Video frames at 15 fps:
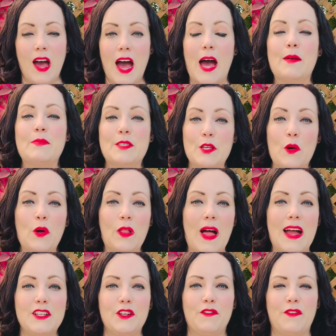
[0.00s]
I'm so
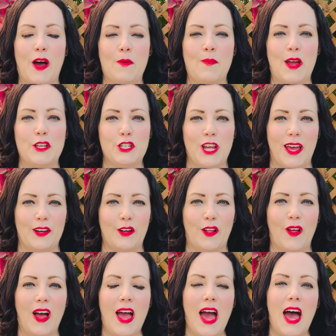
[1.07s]
glad you found my
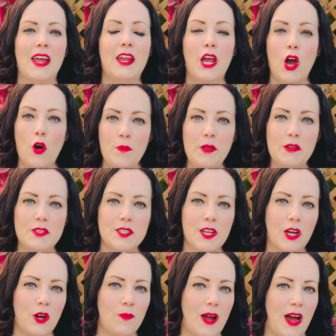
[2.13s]
channel and I hope you'll
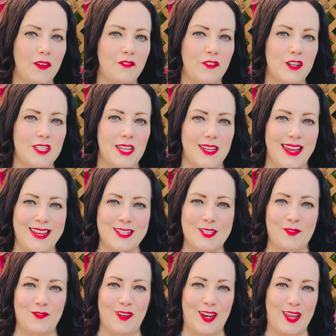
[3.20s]
stick around for today's
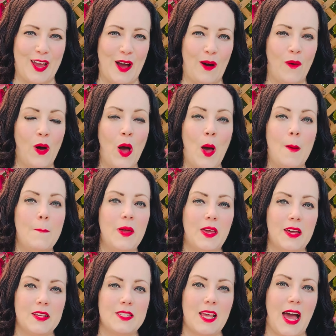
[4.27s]
video
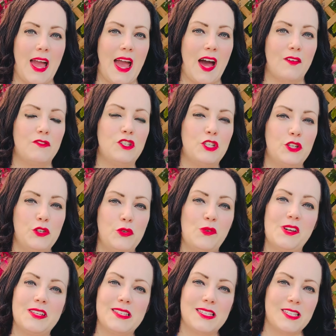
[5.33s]
because I have two
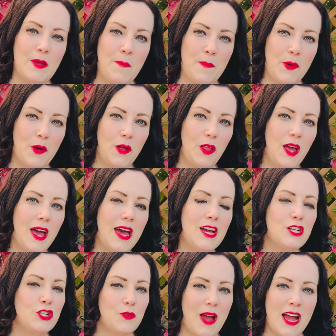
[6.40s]
simple
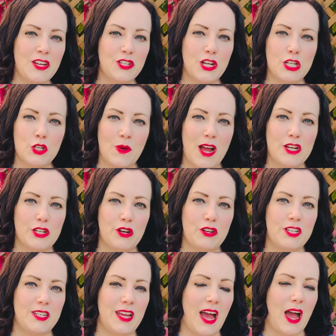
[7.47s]
trash to treasure
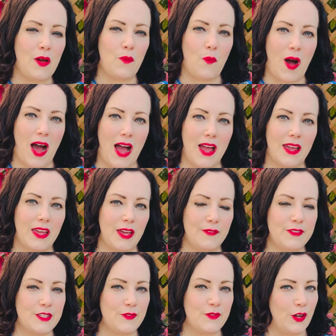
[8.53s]
DIY
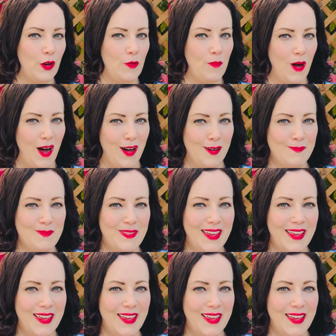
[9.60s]
gifts for your mom,